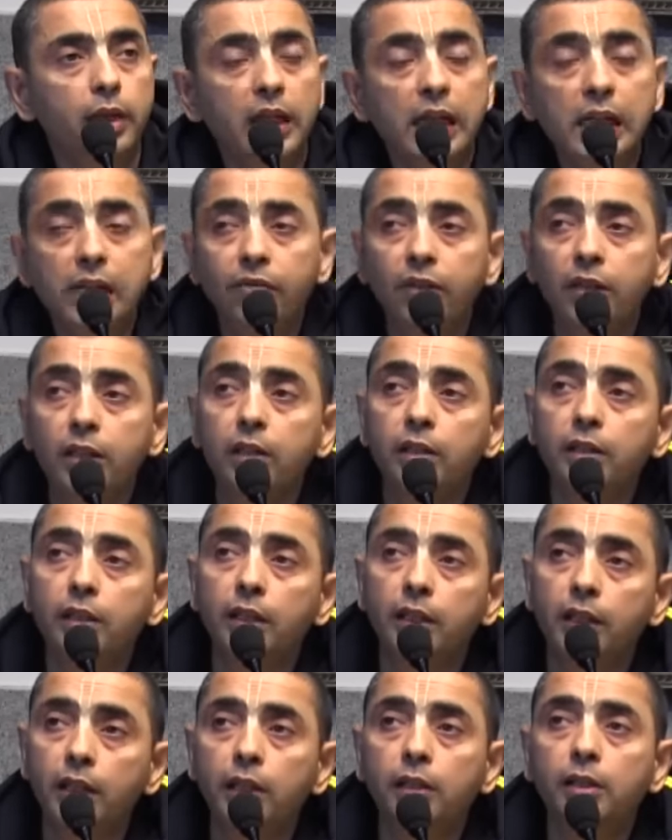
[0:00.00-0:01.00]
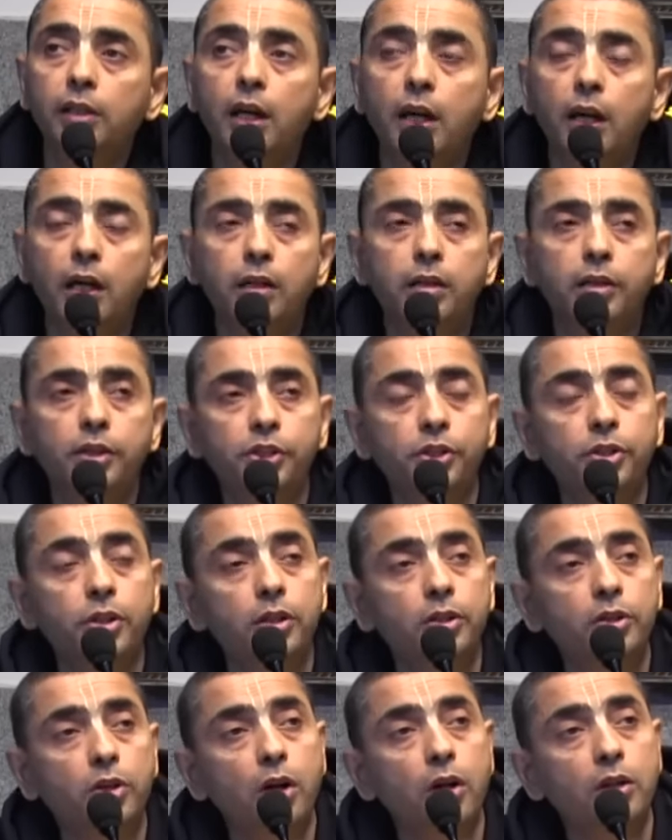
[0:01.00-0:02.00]
even in the Gita,
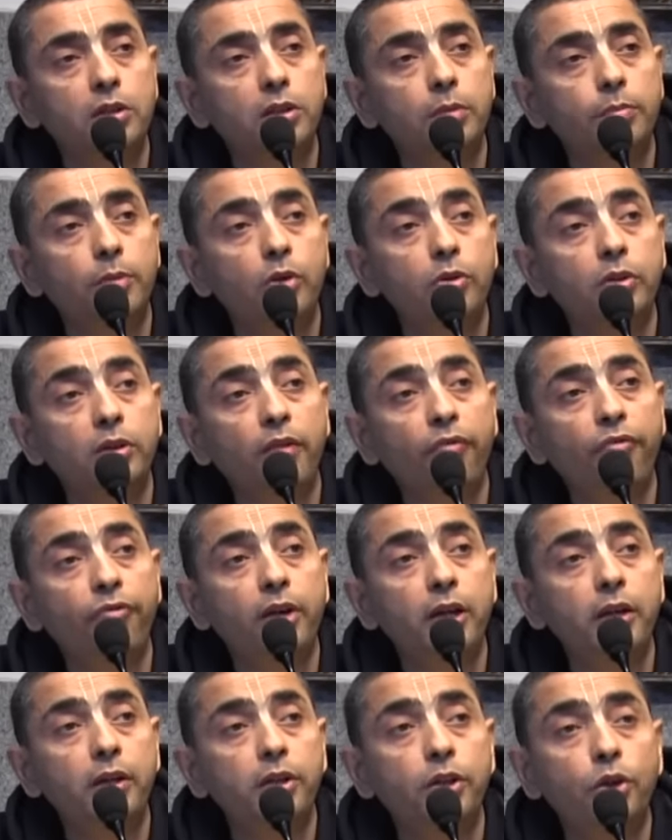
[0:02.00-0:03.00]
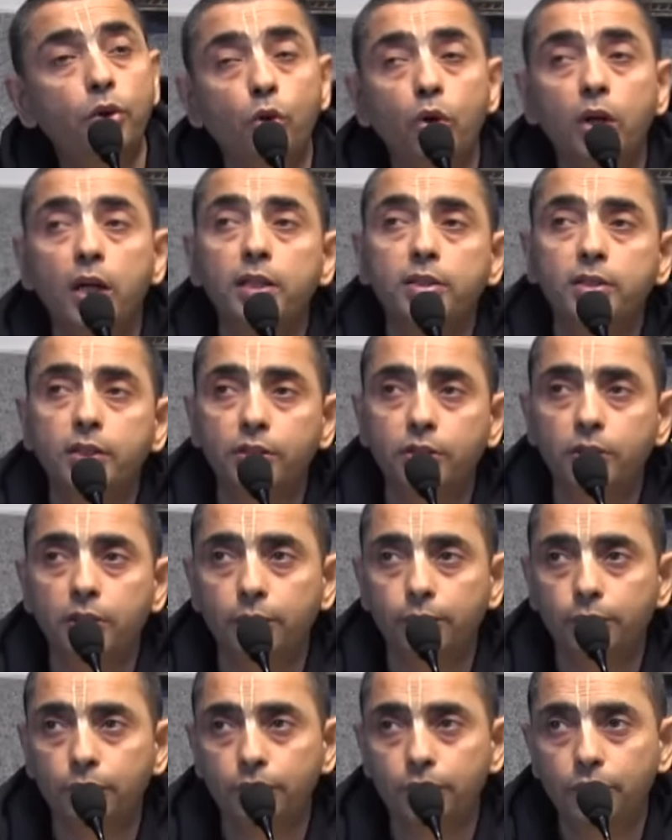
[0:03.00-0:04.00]
Krishna talks about different yoga
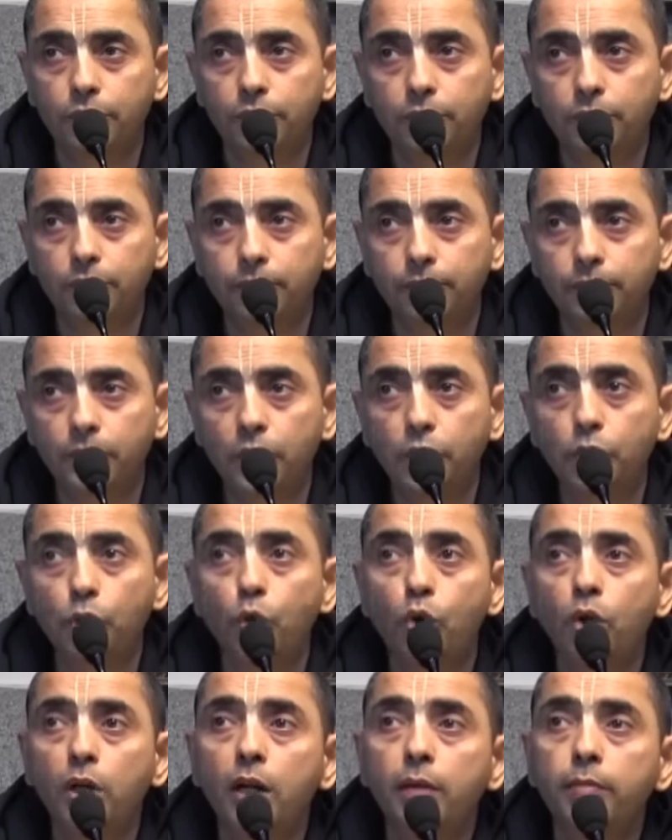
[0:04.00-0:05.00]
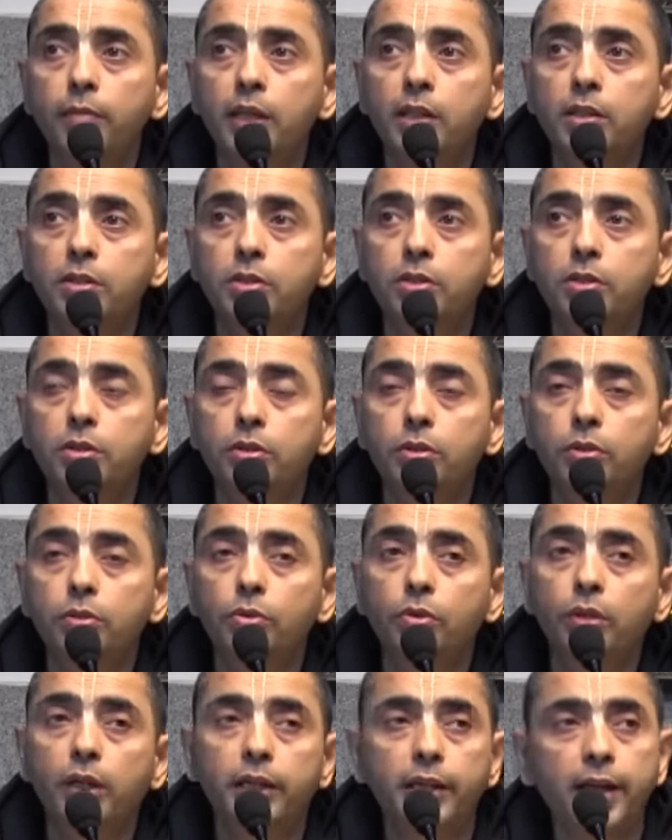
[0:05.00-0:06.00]
systems. Yoga means
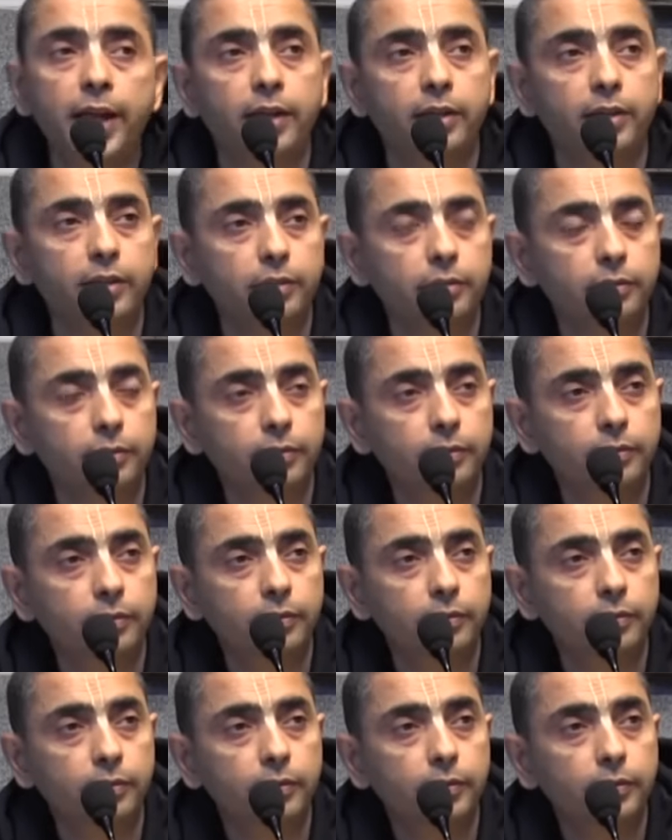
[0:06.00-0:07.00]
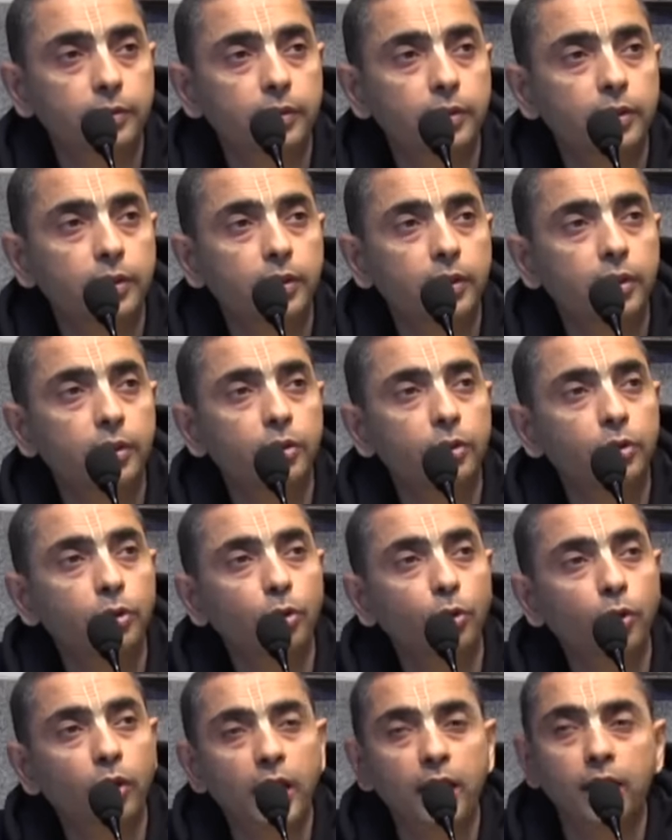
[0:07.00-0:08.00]
to connect,
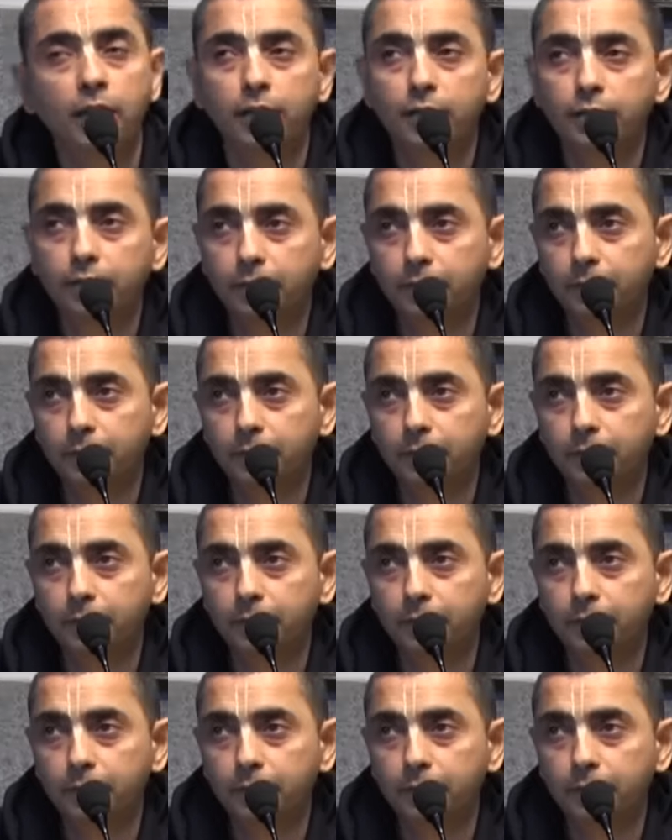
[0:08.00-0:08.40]
to link.